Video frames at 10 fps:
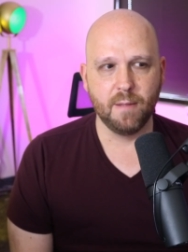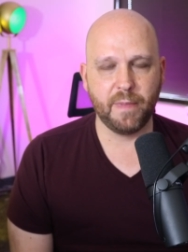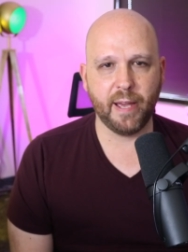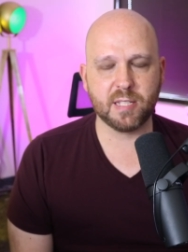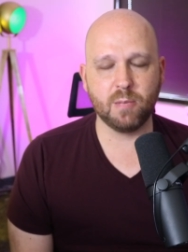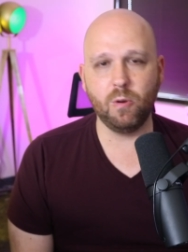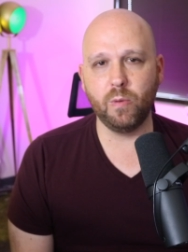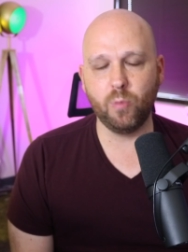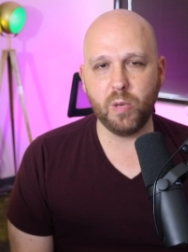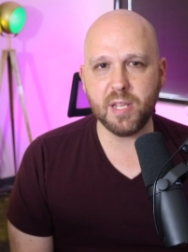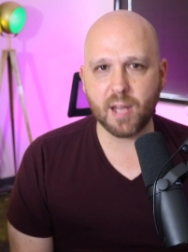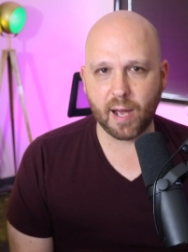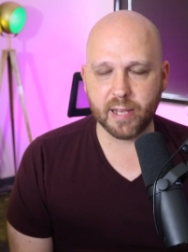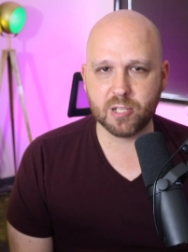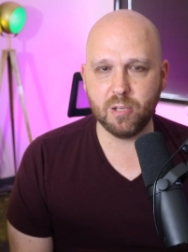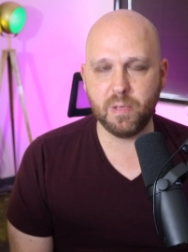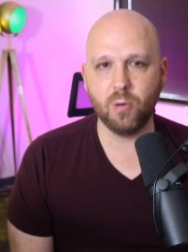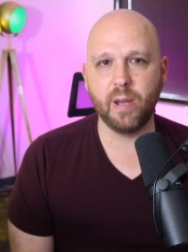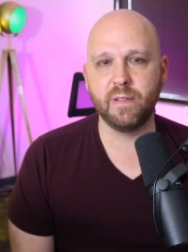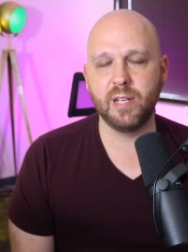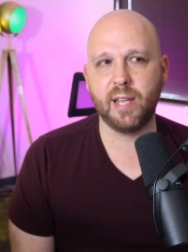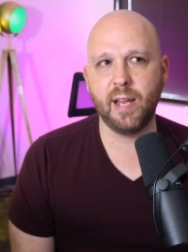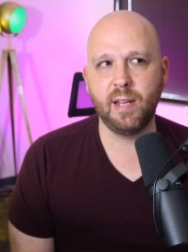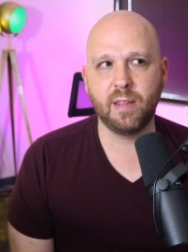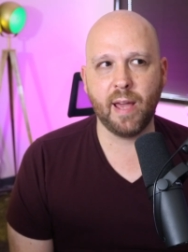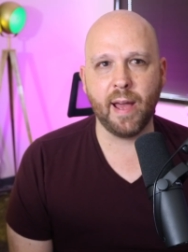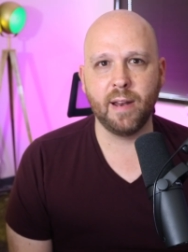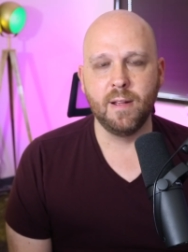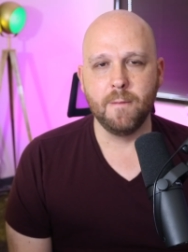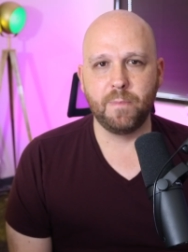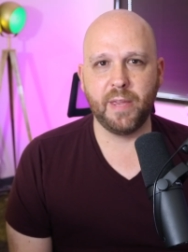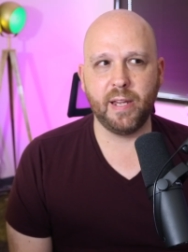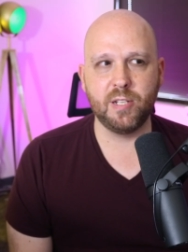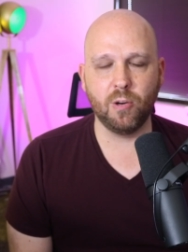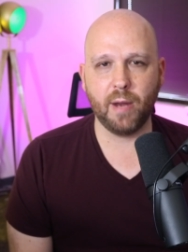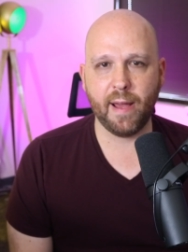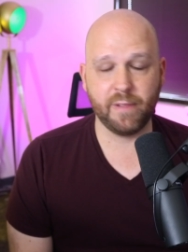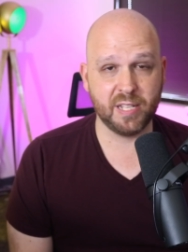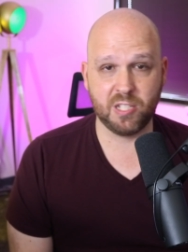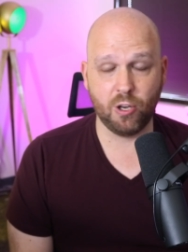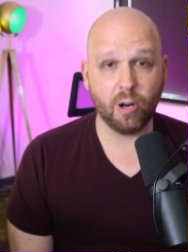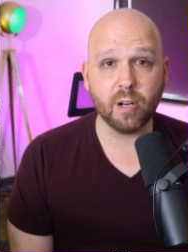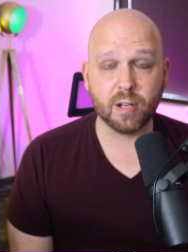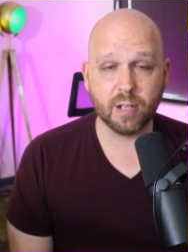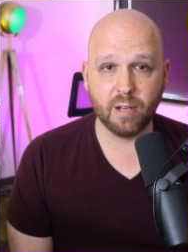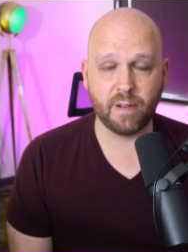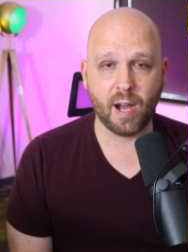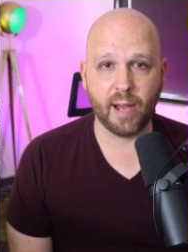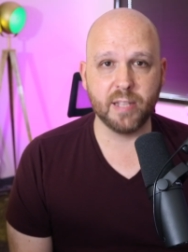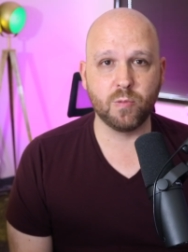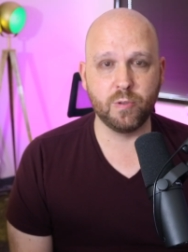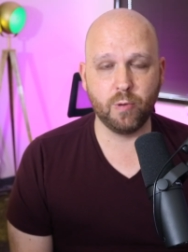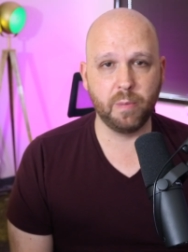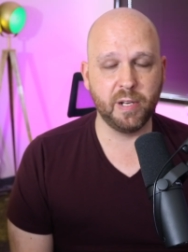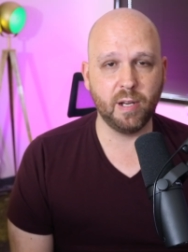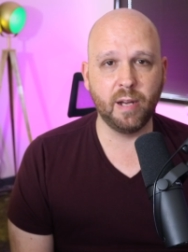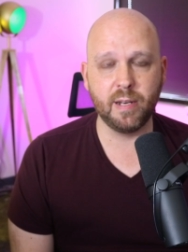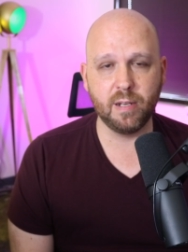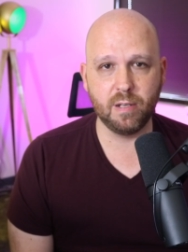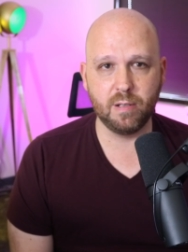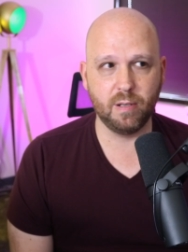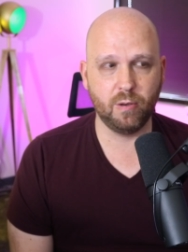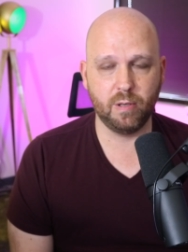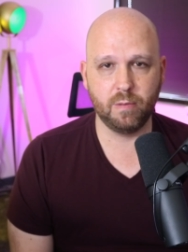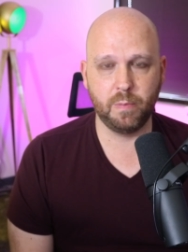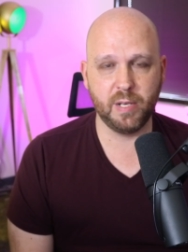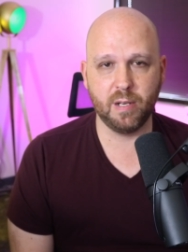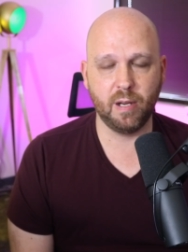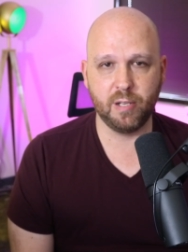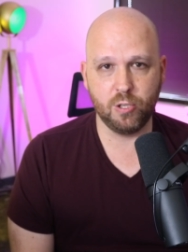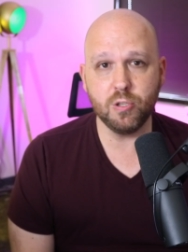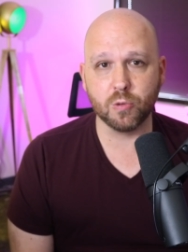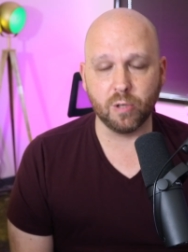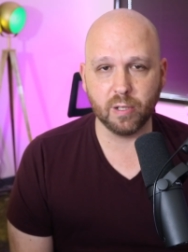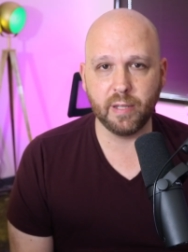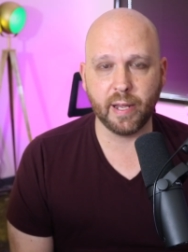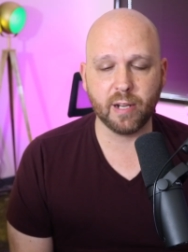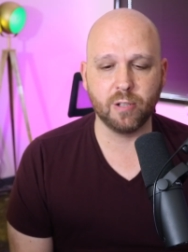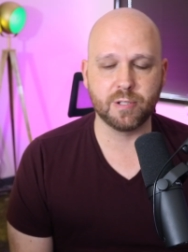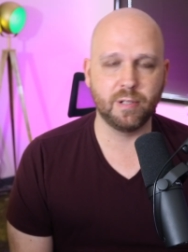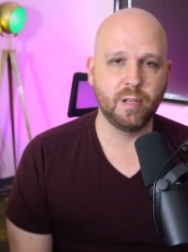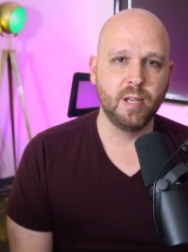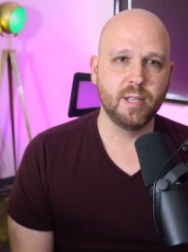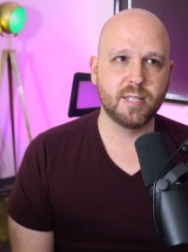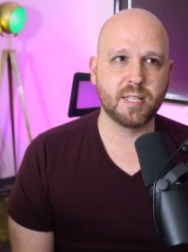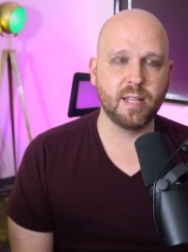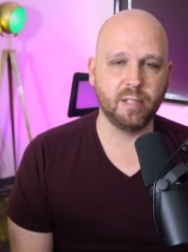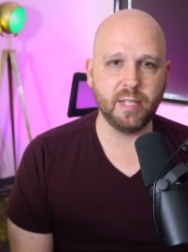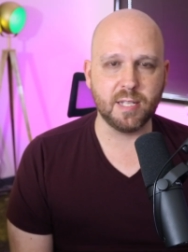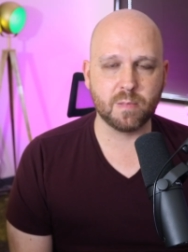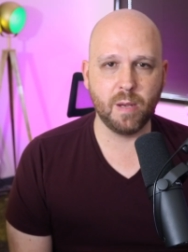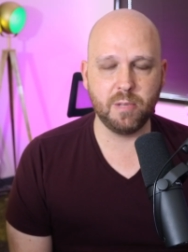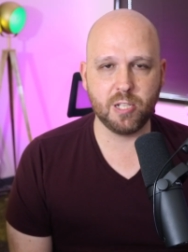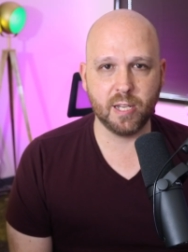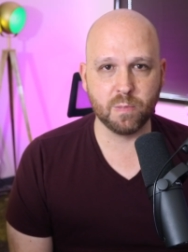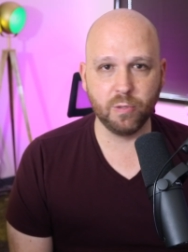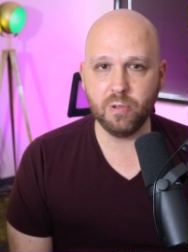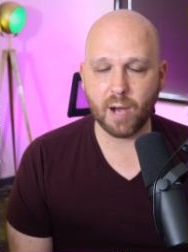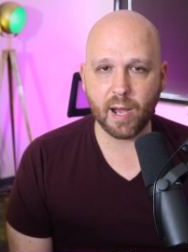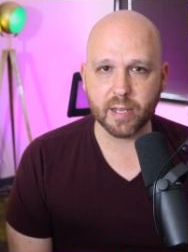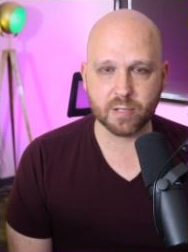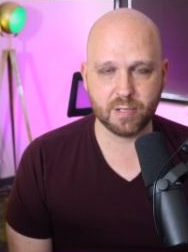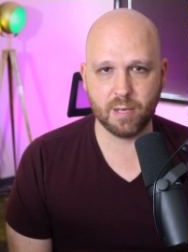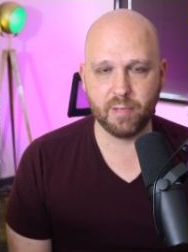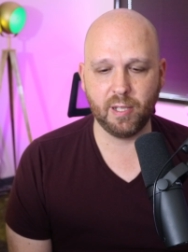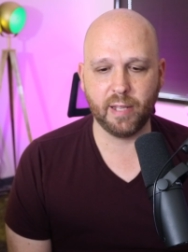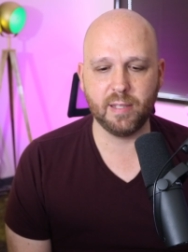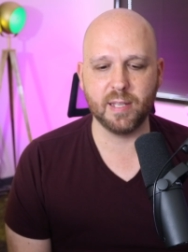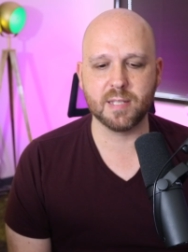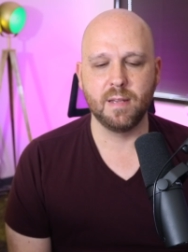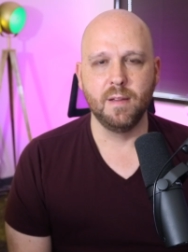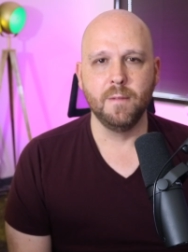that someone with weak eyes could be a way of indicating that they don't have as dark of eyes, which would have been unusual in that culture, to say the least. Maybe she has blue eyes or something like this.